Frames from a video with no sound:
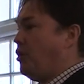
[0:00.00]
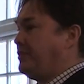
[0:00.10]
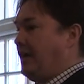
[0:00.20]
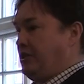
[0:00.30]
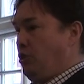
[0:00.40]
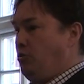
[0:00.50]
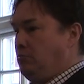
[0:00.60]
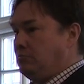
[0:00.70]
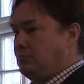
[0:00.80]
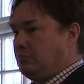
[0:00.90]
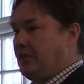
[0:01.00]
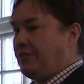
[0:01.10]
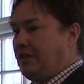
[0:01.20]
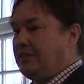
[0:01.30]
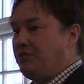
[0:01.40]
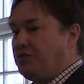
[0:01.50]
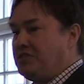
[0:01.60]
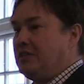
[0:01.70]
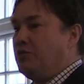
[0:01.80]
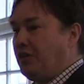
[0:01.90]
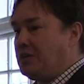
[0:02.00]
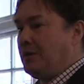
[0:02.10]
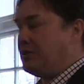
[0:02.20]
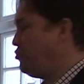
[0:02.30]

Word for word: point I know, derivative of z with respect